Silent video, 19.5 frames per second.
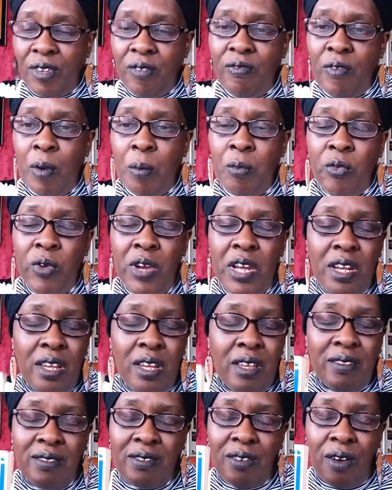from
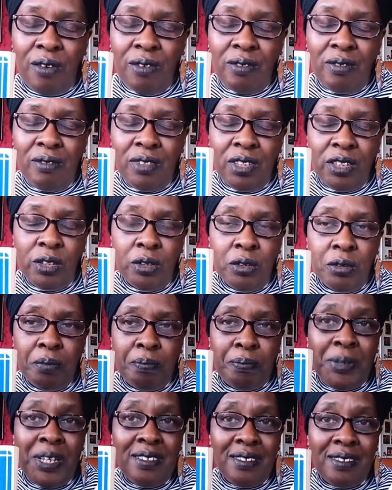reading certain little
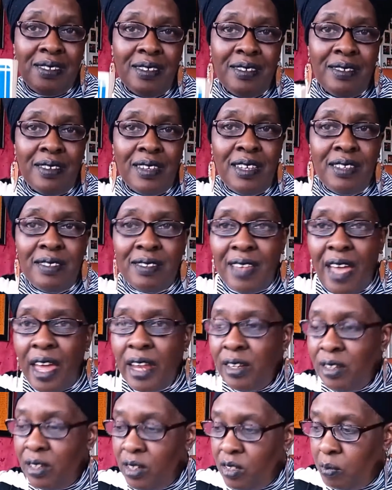pieces
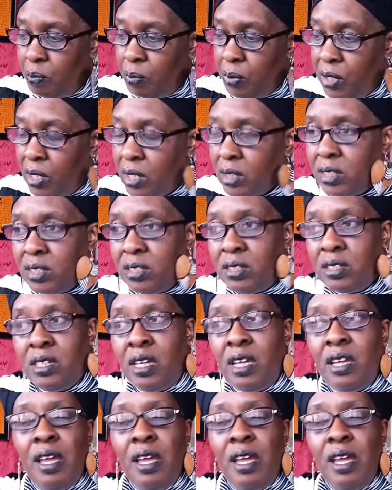inside of these books.